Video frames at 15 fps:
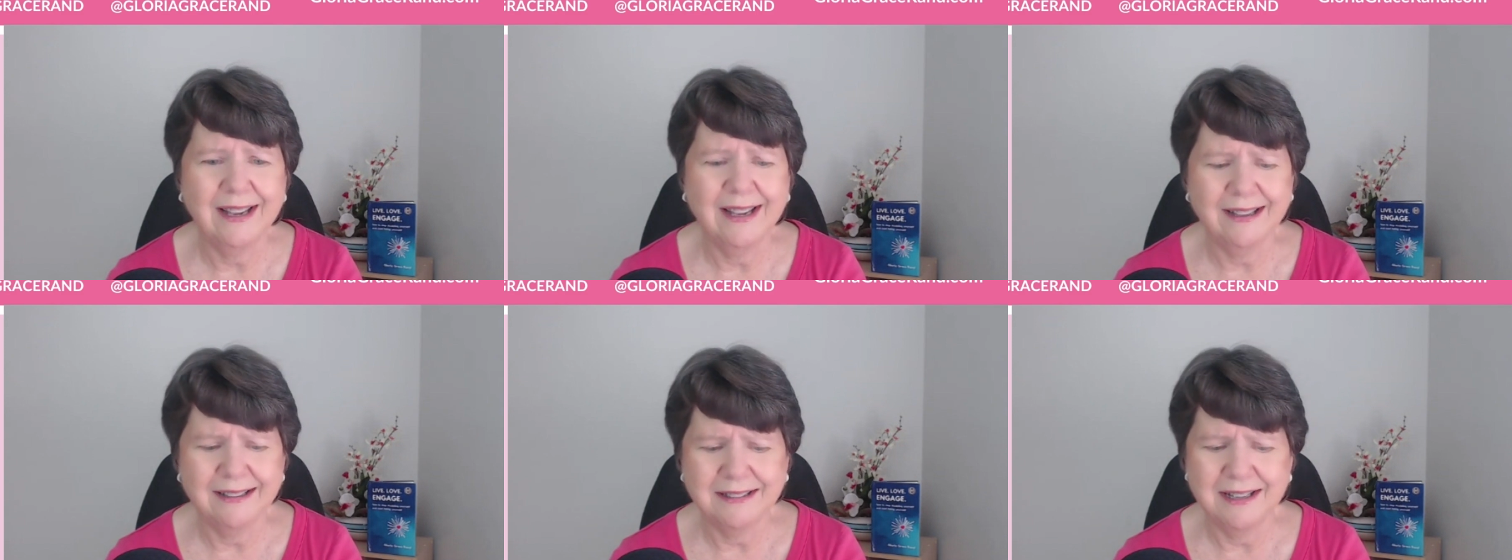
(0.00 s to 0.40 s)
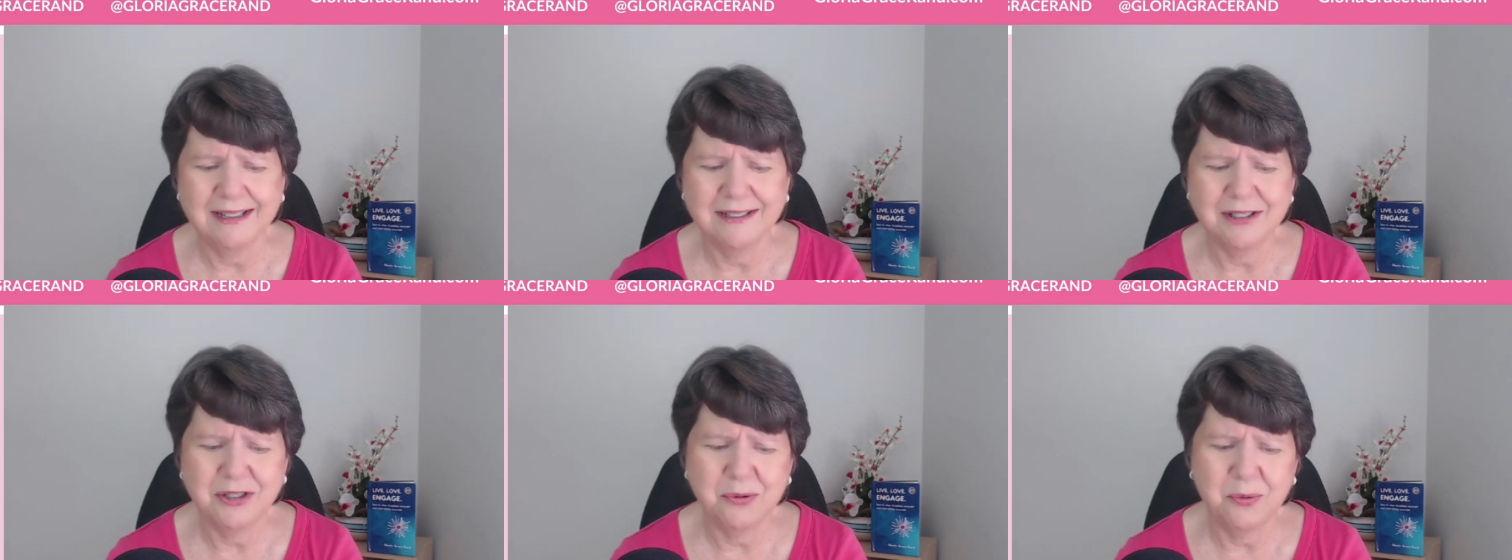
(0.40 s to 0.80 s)

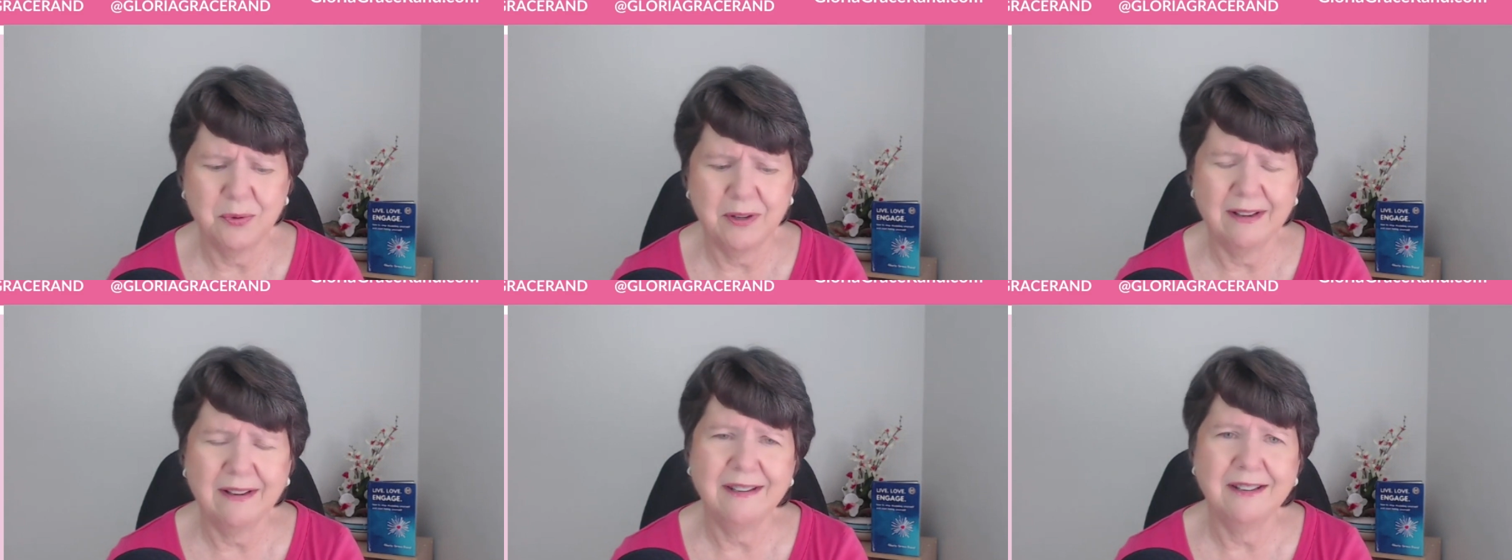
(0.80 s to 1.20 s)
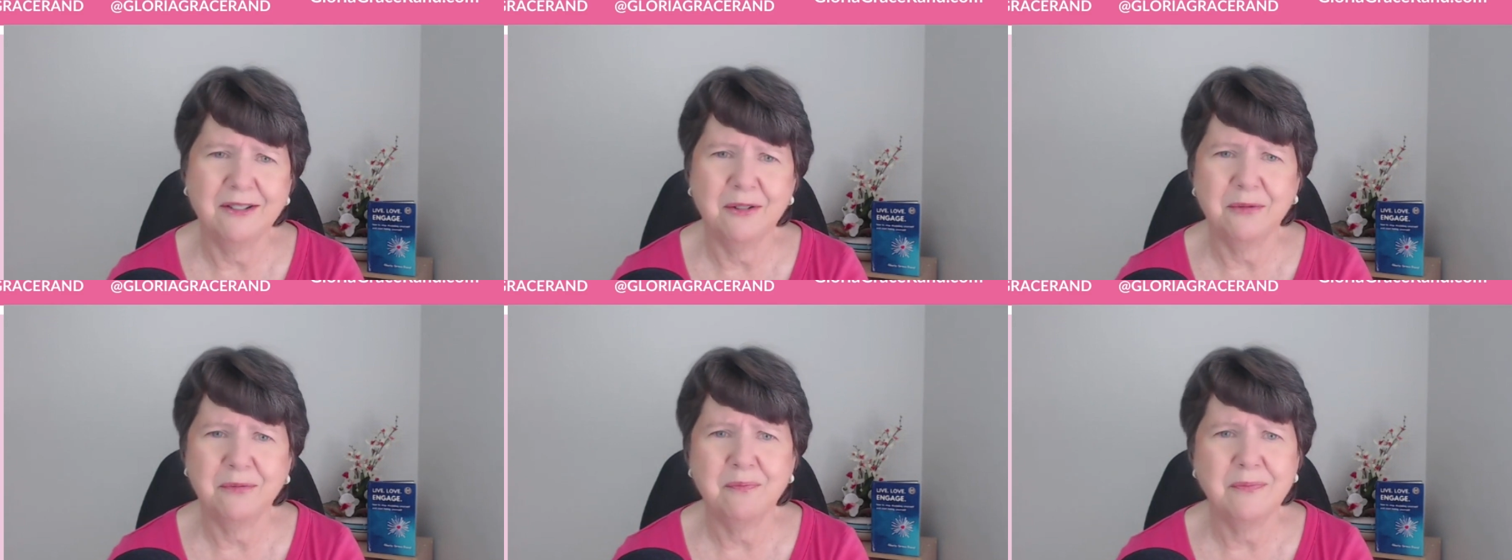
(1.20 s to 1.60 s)
and
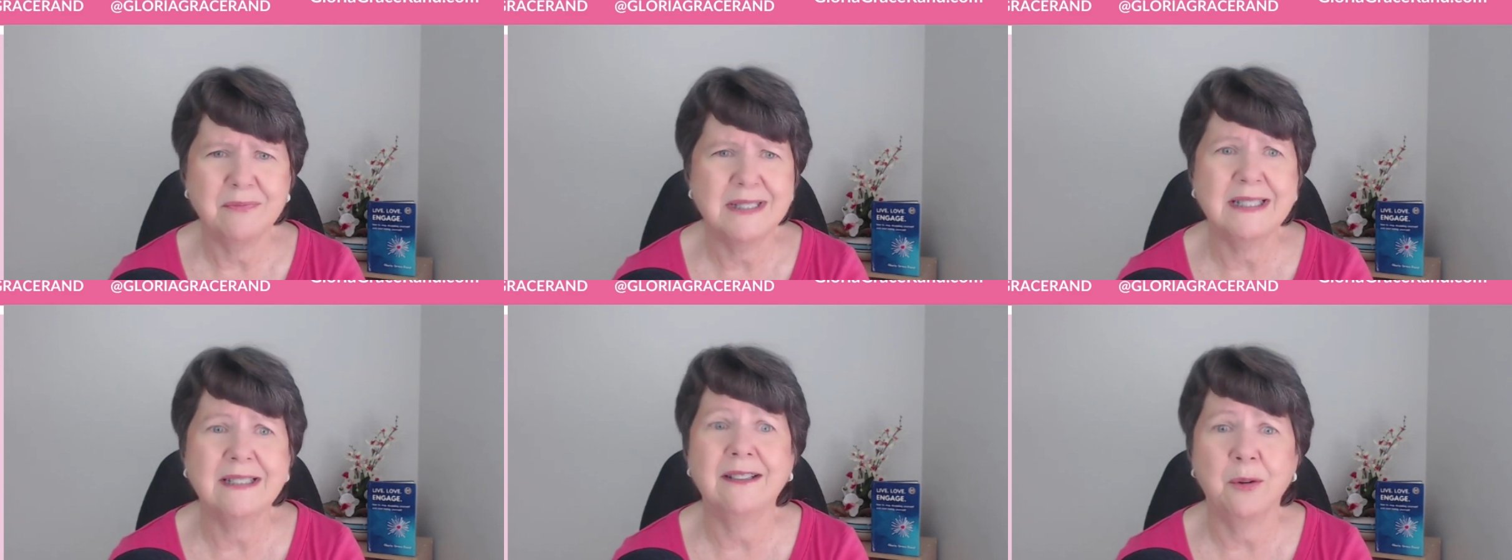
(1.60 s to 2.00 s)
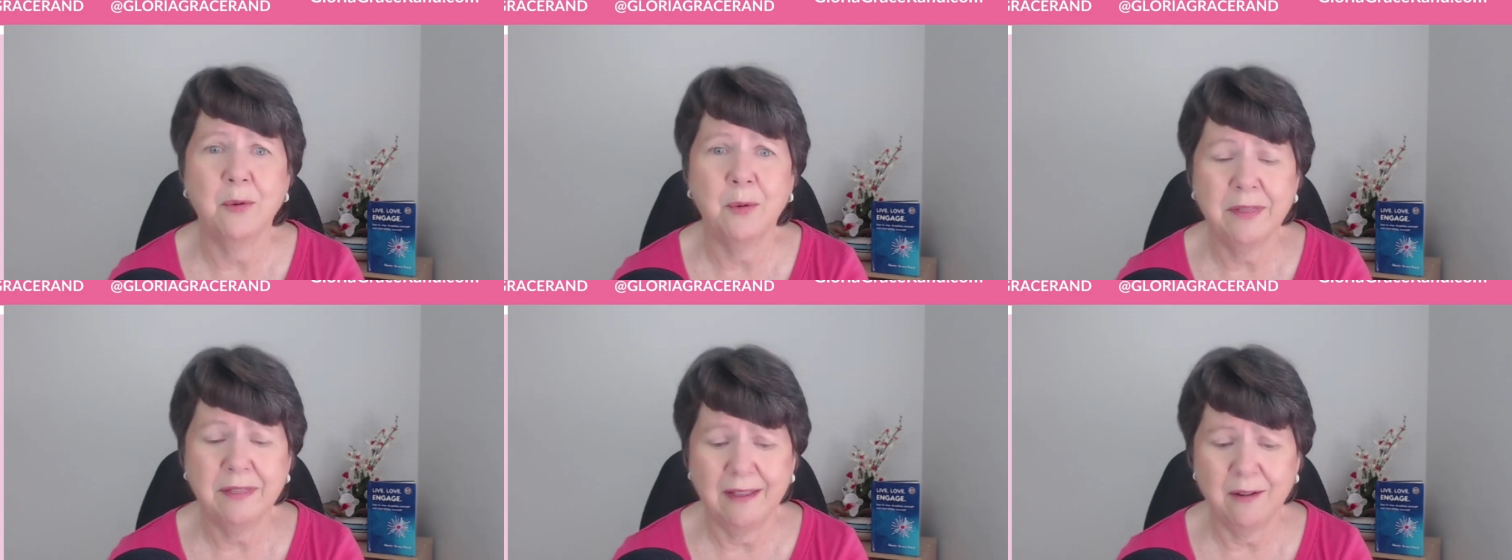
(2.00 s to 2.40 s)
doing, dealing
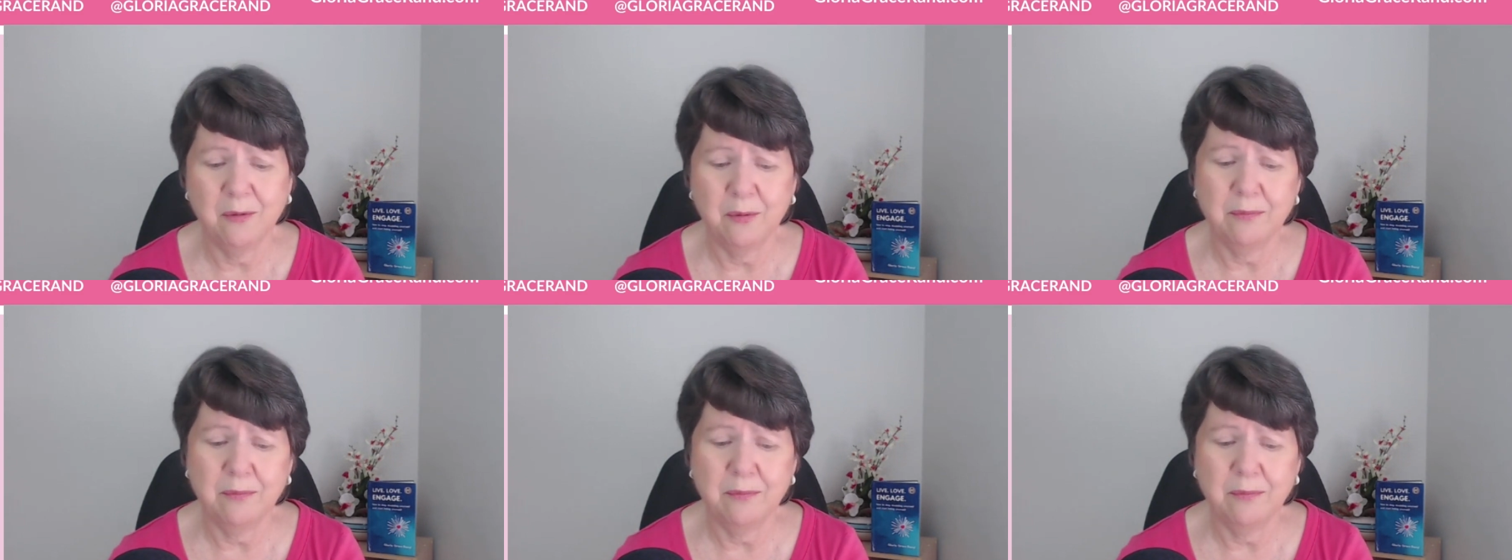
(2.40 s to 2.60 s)
with that,